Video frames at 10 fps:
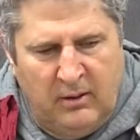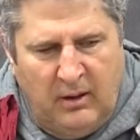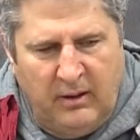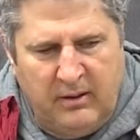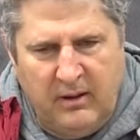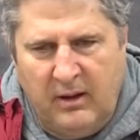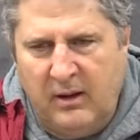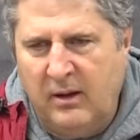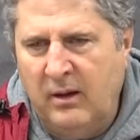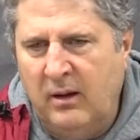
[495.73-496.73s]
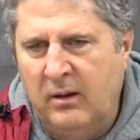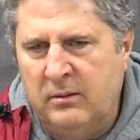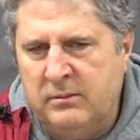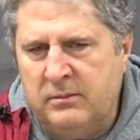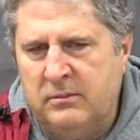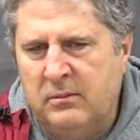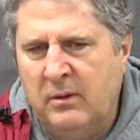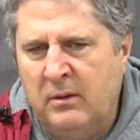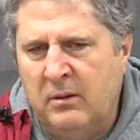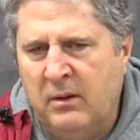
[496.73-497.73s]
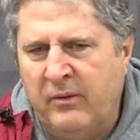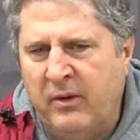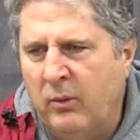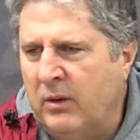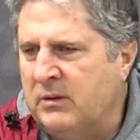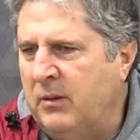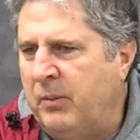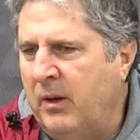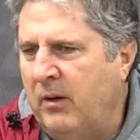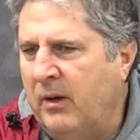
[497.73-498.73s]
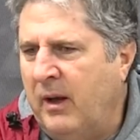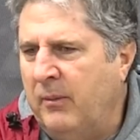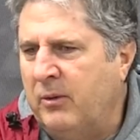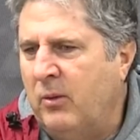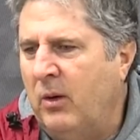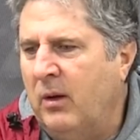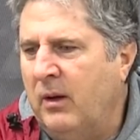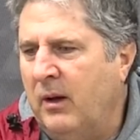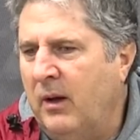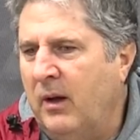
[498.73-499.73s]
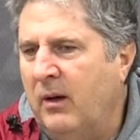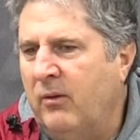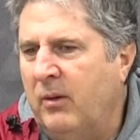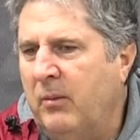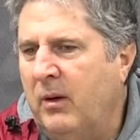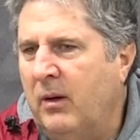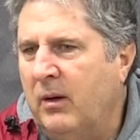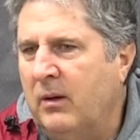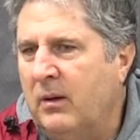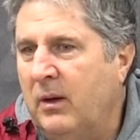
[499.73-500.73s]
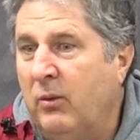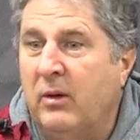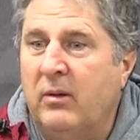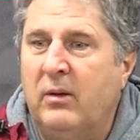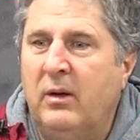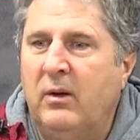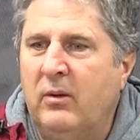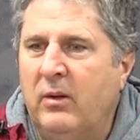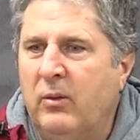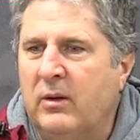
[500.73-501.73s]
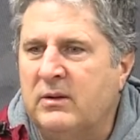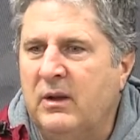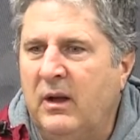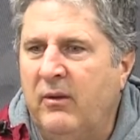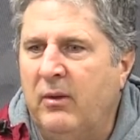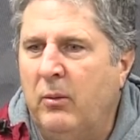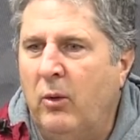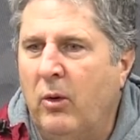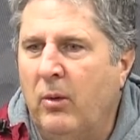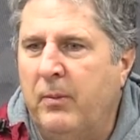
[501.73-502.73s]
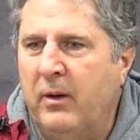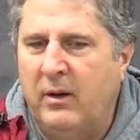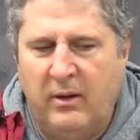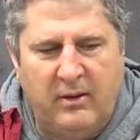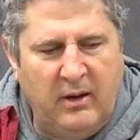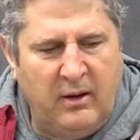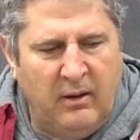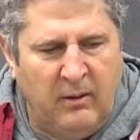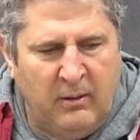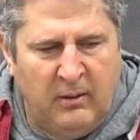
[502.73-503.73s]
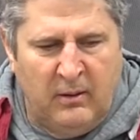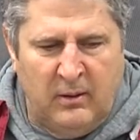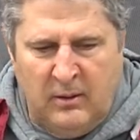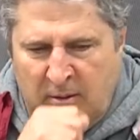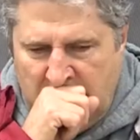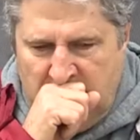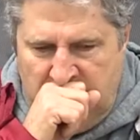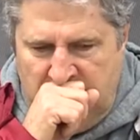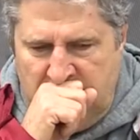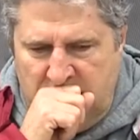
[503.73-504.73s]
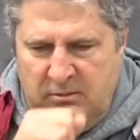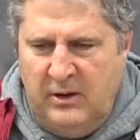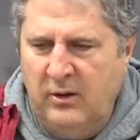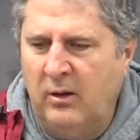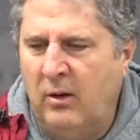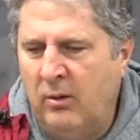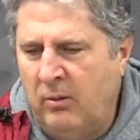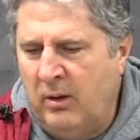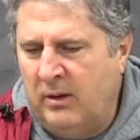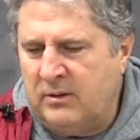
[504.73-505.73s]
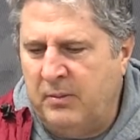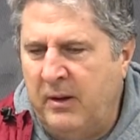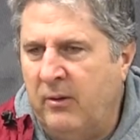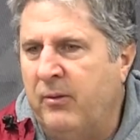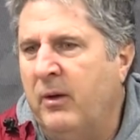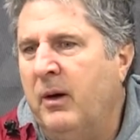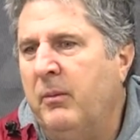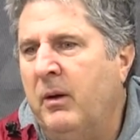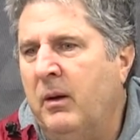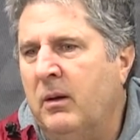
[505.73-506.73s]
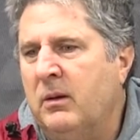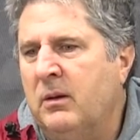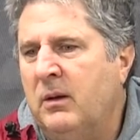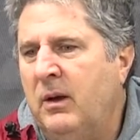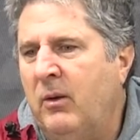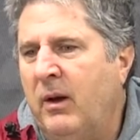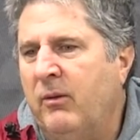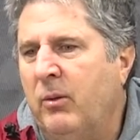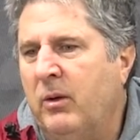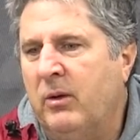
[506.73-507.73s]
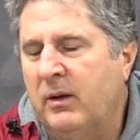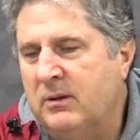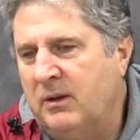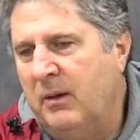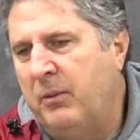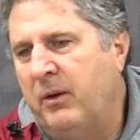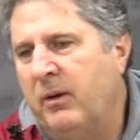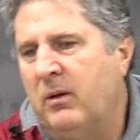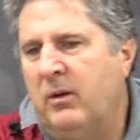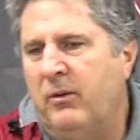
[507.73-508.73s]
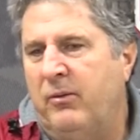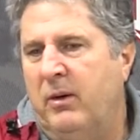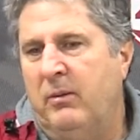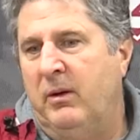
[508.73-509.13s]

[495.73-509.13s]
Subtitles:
I think if there wasn't a player of Gabe's quality ahead of him, he would have, you know, you would have seen even more. But I think in the long run, it's better for him to, you know, have a real good example there to learn from.